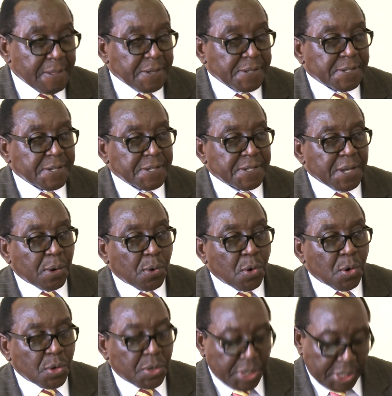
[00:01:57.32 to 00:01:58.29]
This is a
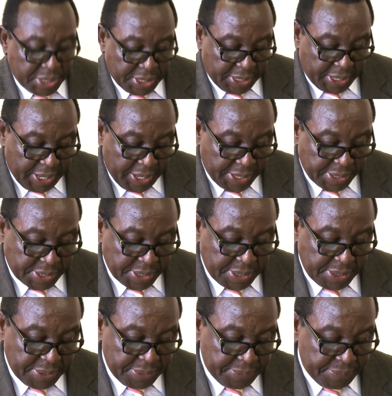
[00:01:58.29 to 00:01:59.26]
good
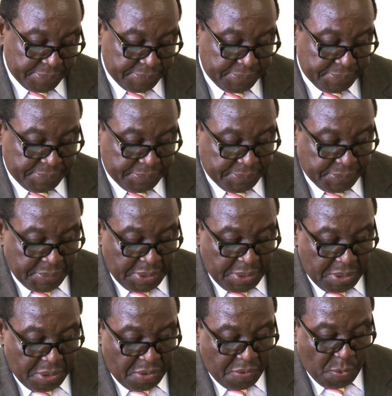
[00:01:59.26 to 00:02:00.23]
indicator
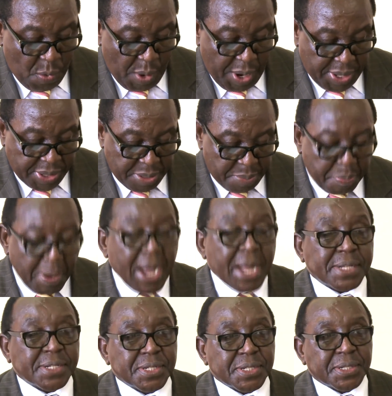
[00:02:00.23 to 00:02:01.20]
of where the
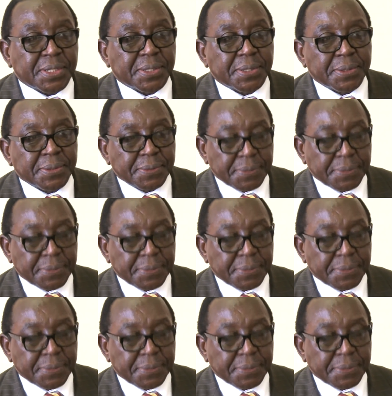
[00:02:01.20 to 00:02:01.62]
party